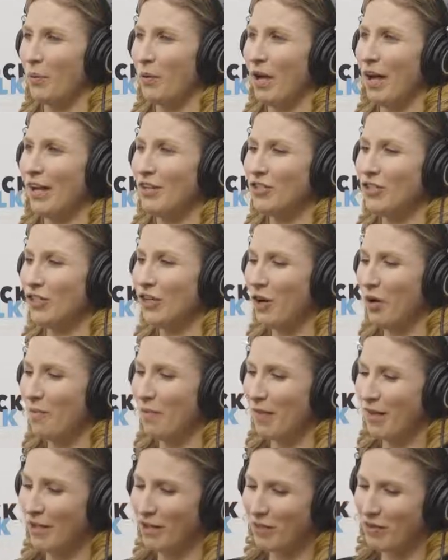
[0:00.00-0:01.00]
well, I sure
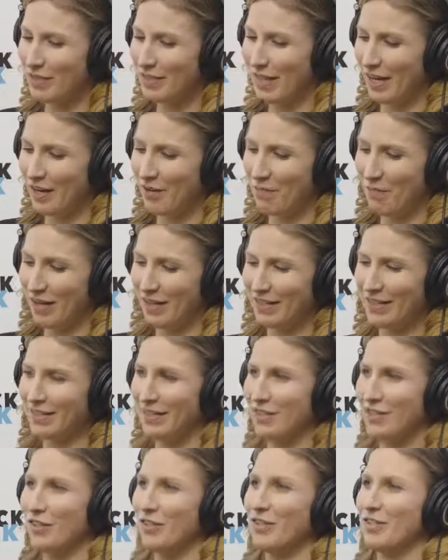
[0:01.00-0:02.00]
hope that you decide to make
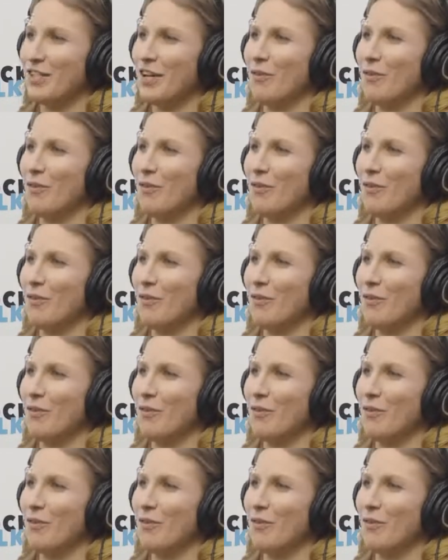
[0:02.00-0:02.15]
decisions